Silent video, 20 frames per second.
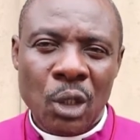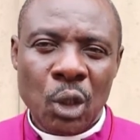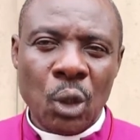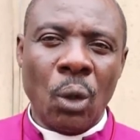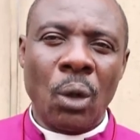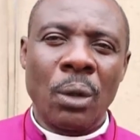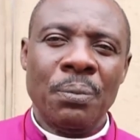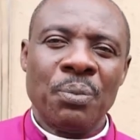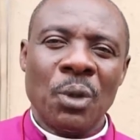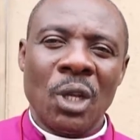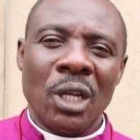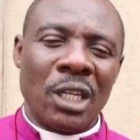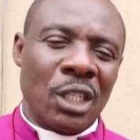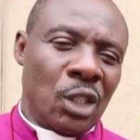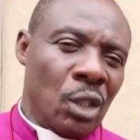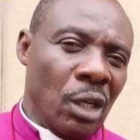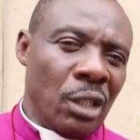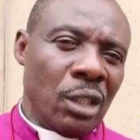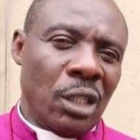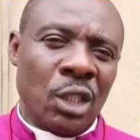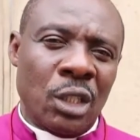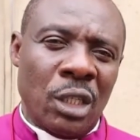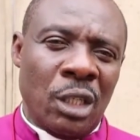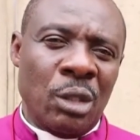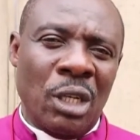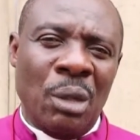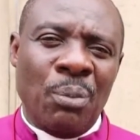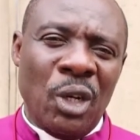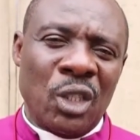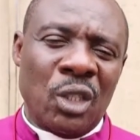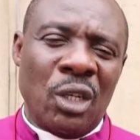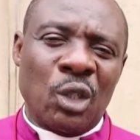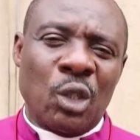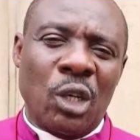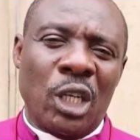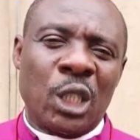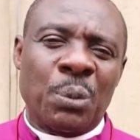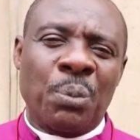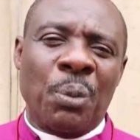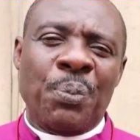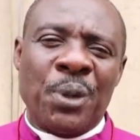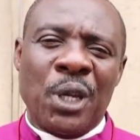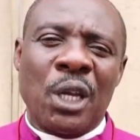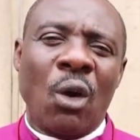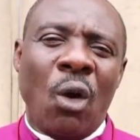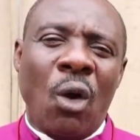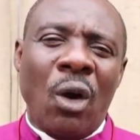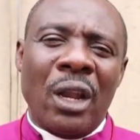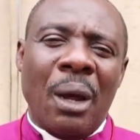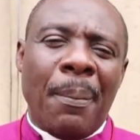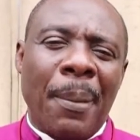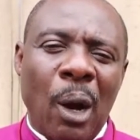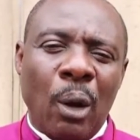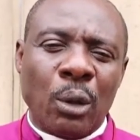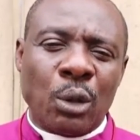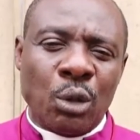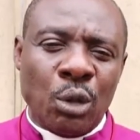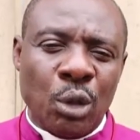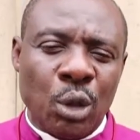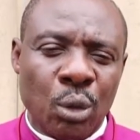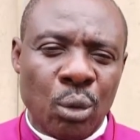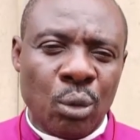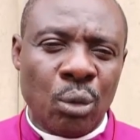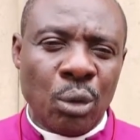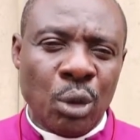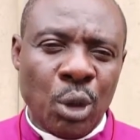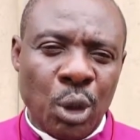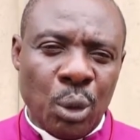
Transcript: So it's not, it must not just be all about you,